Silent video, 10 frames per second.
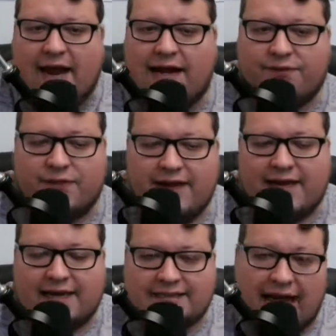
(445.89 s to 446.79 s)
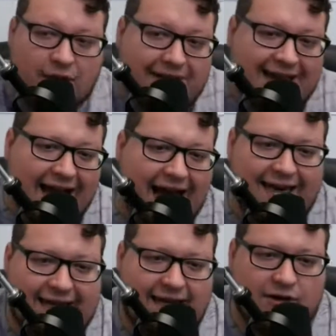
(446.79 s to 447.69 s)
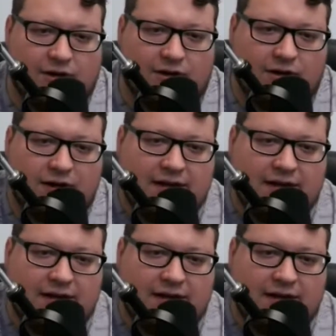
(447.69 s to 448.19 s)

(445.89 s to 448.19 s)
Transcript: kind of thinking is how we got here.